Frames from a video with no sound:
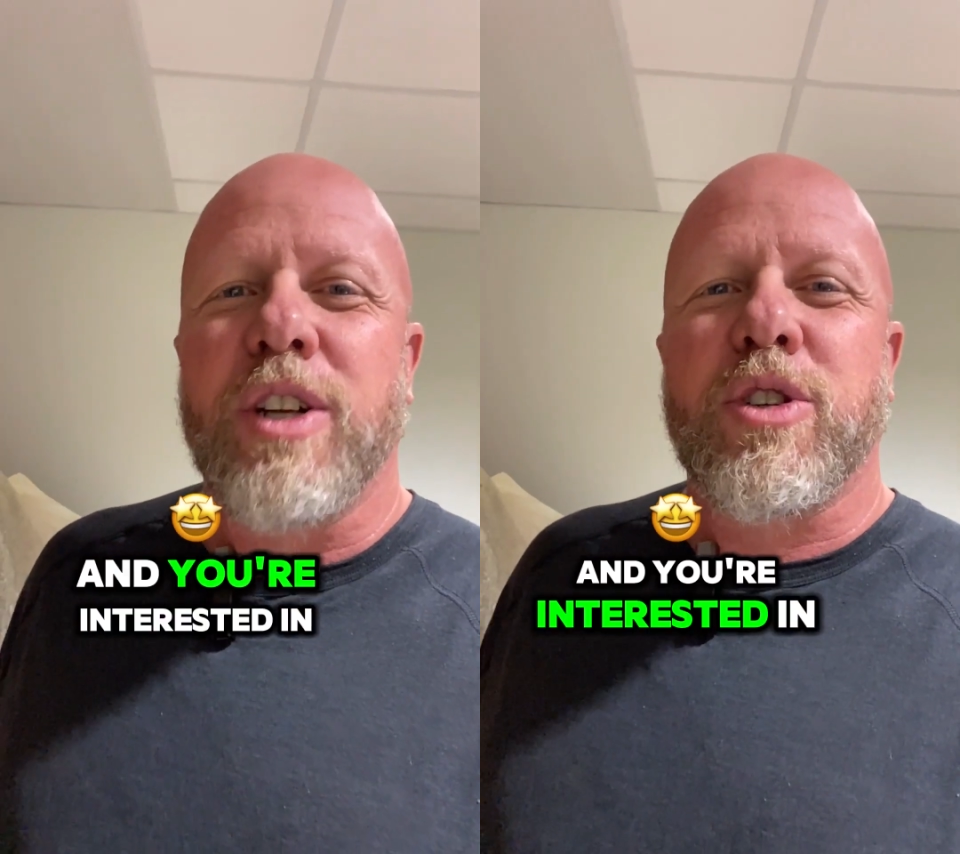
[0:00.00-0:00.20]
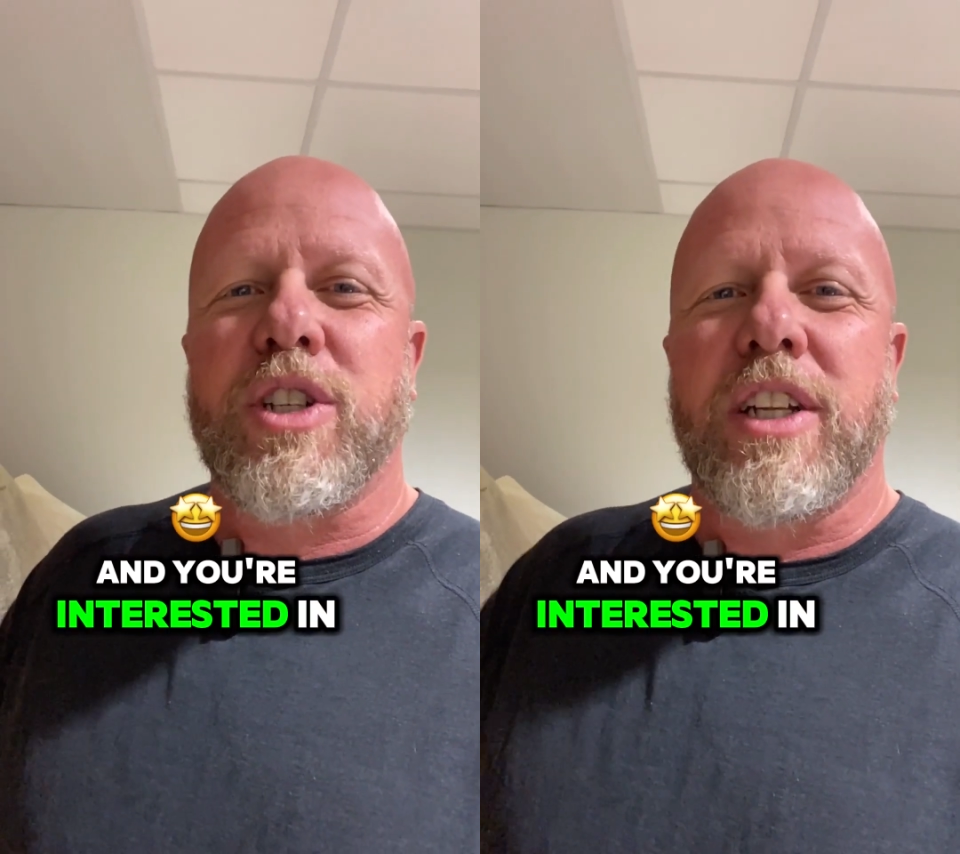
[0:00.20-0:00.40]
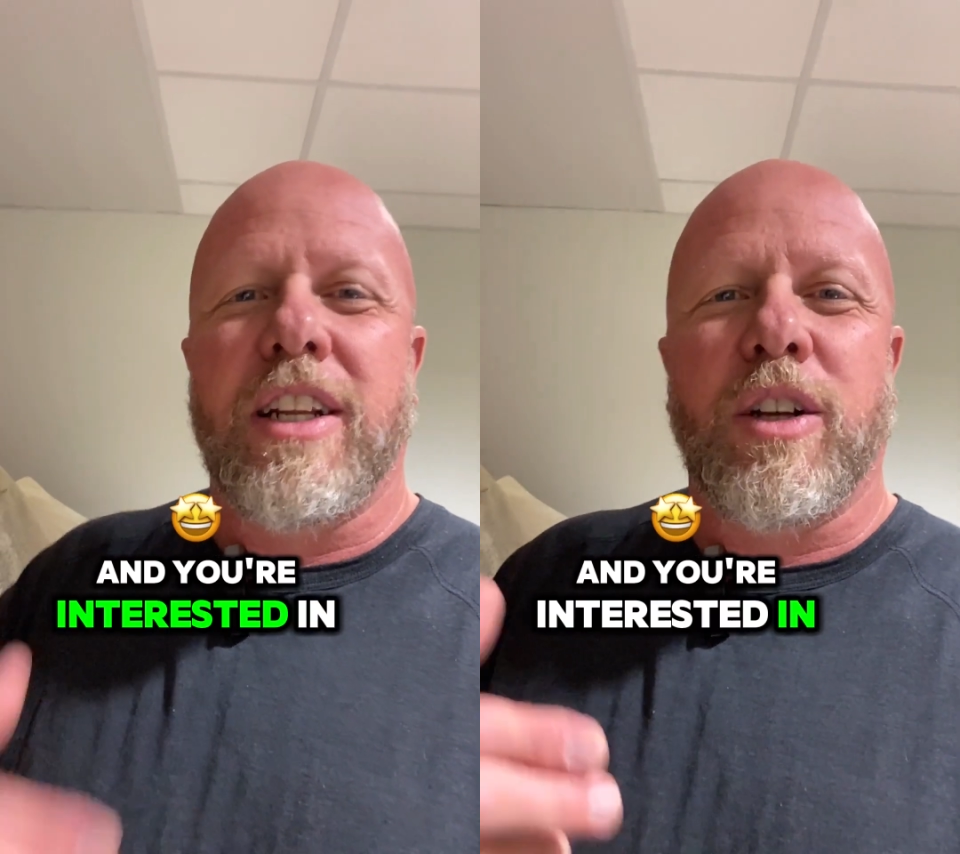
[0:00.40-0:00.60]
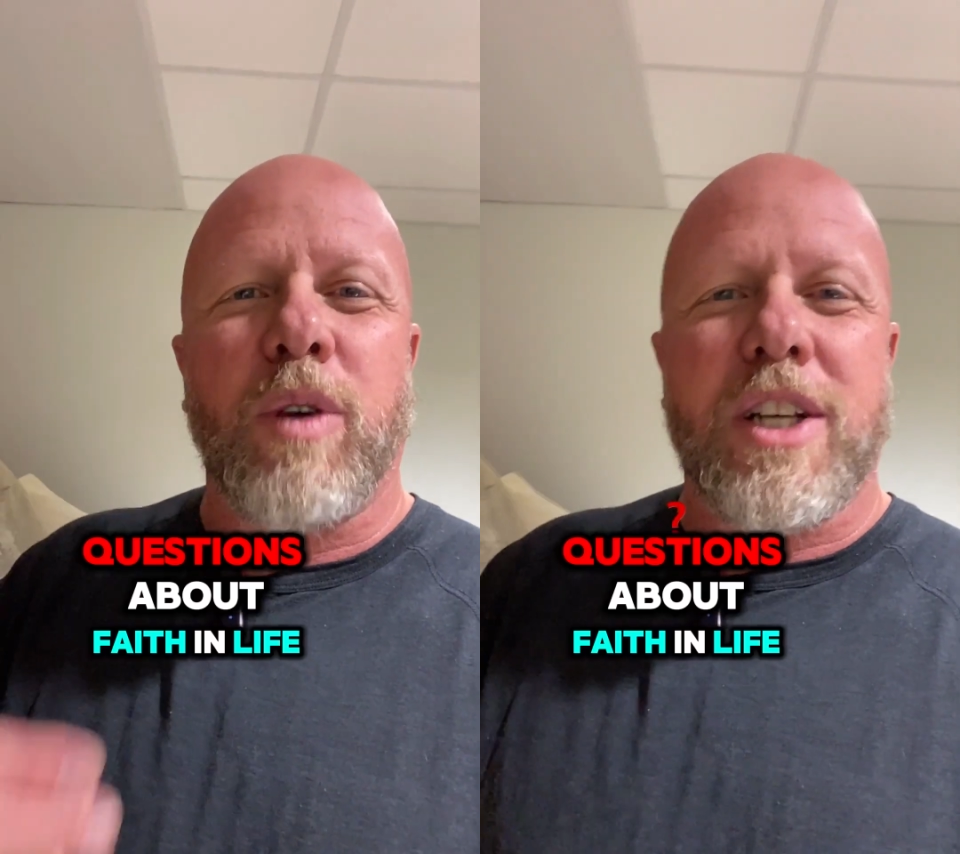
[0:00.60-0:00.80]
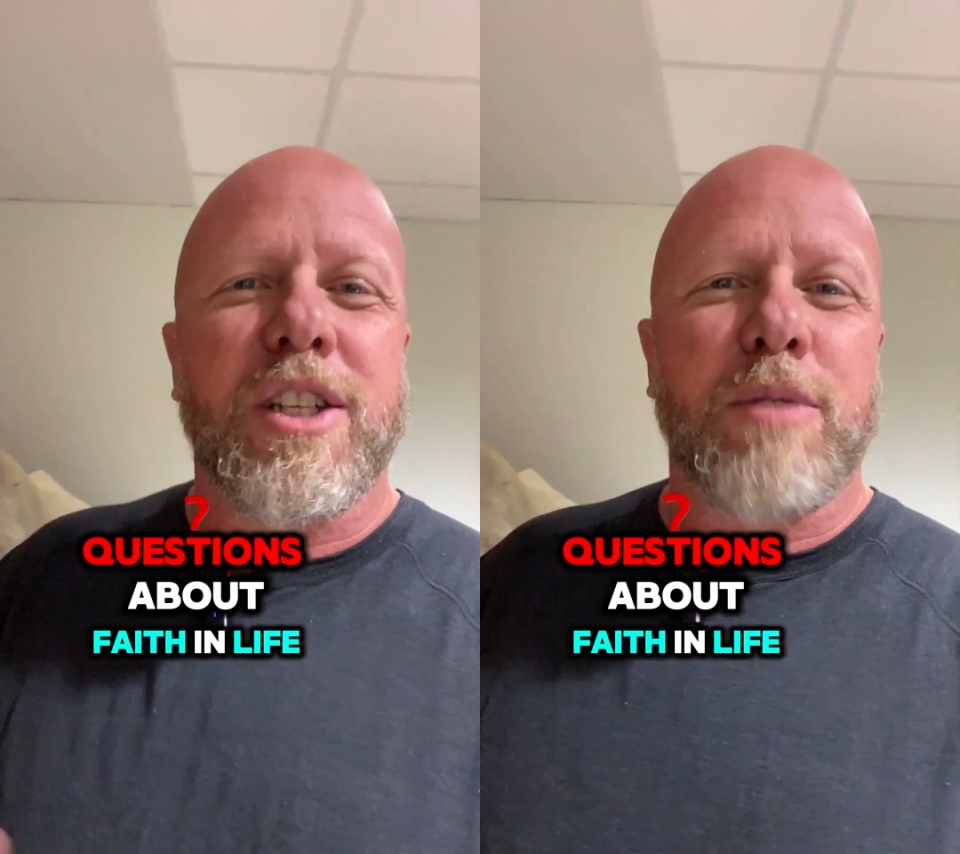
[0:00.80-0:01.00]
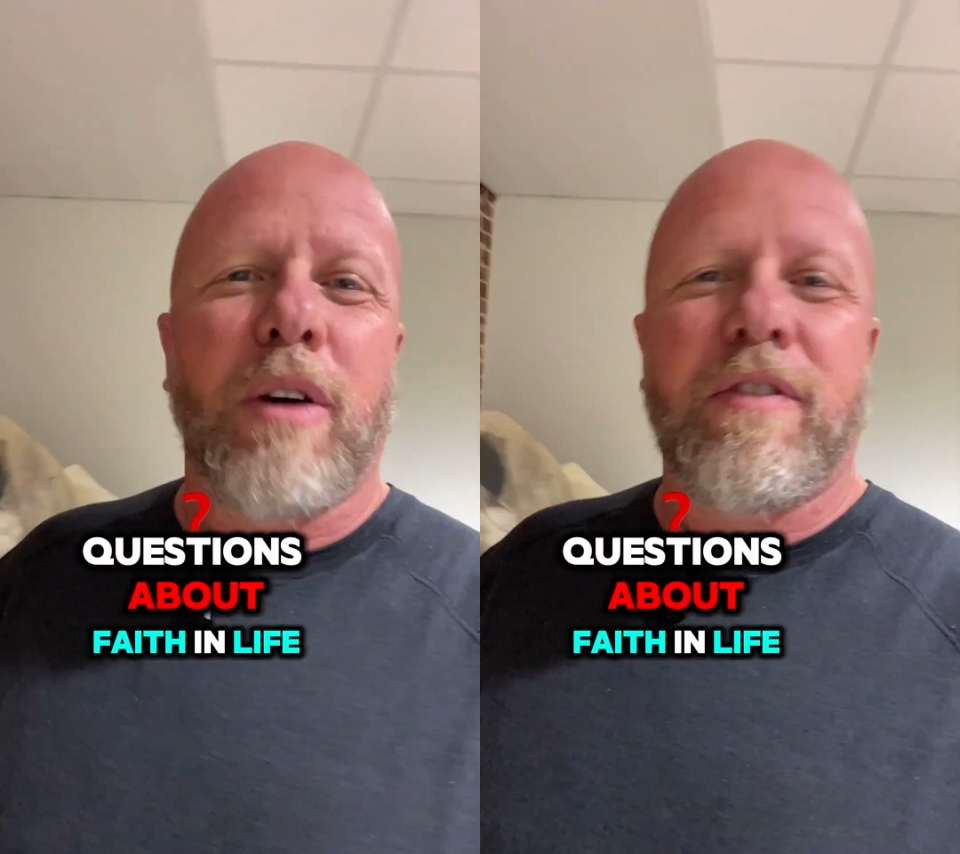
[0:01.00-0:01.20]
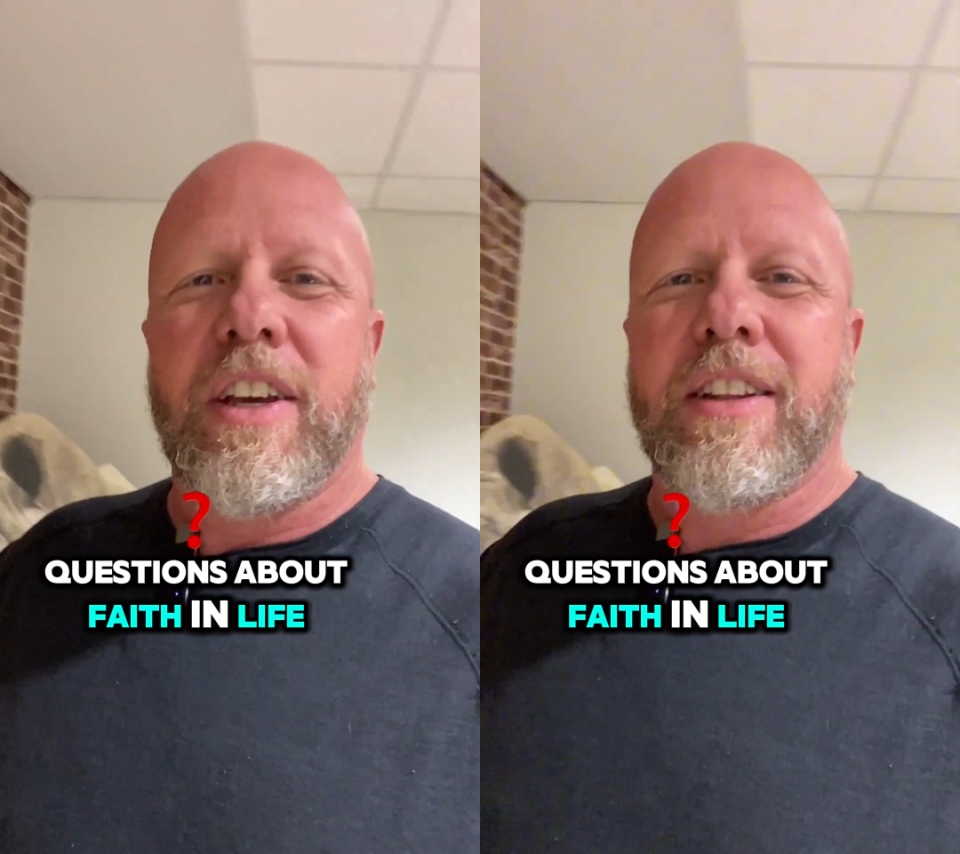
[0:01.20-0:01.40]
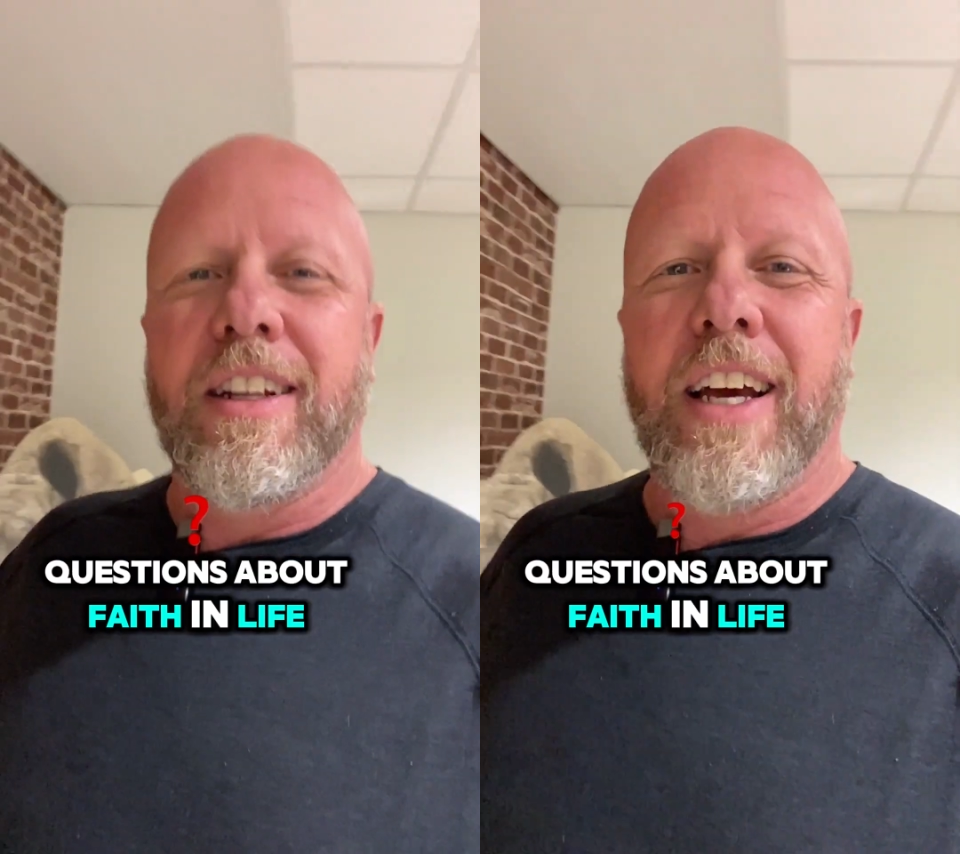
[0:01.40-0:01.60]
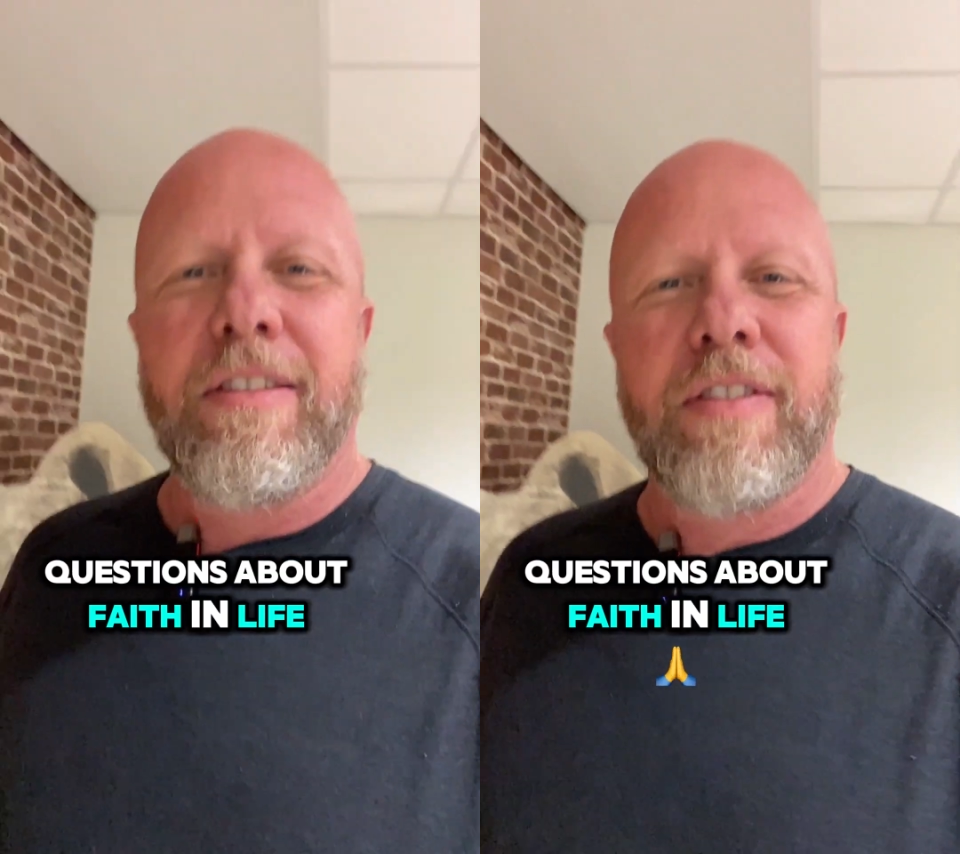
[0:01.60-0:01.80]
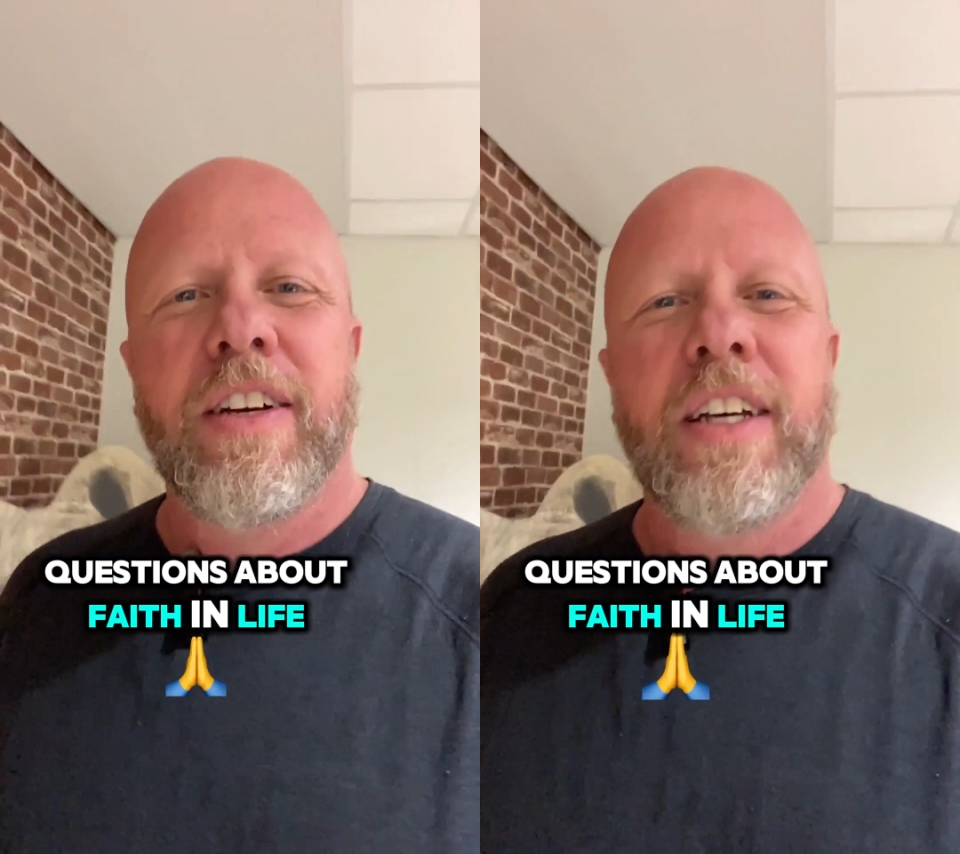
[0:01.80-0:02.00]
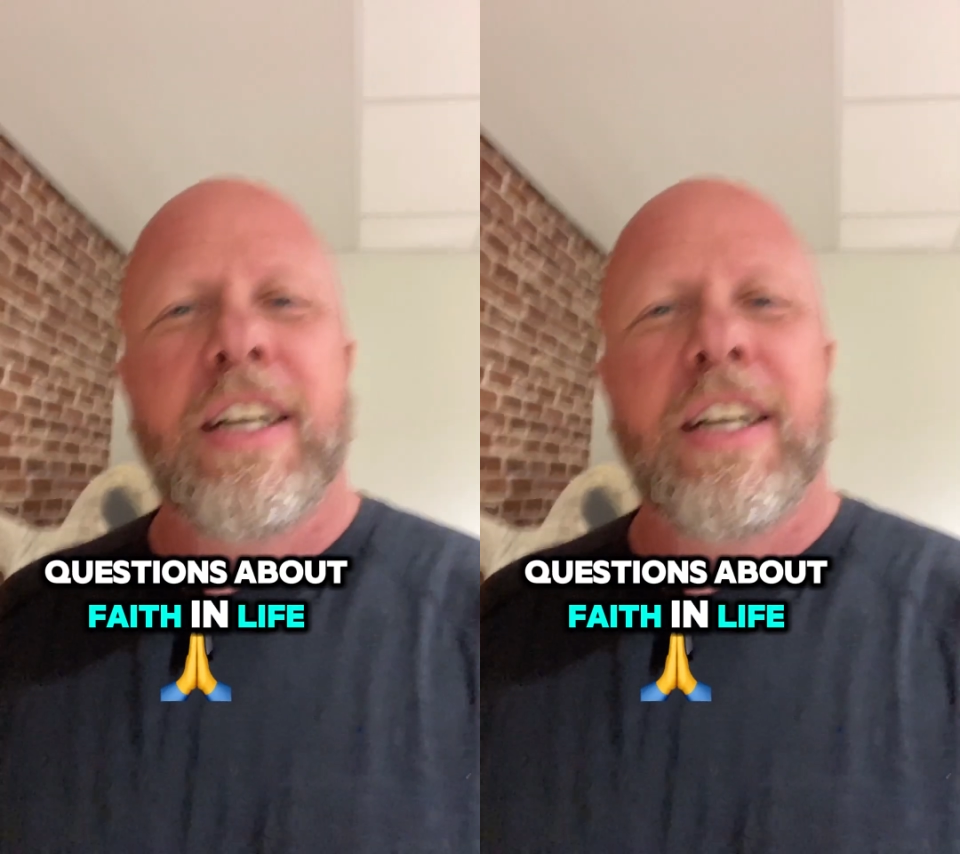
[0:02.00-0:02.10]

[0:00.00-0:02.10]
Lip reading: interested in questions about faith and life,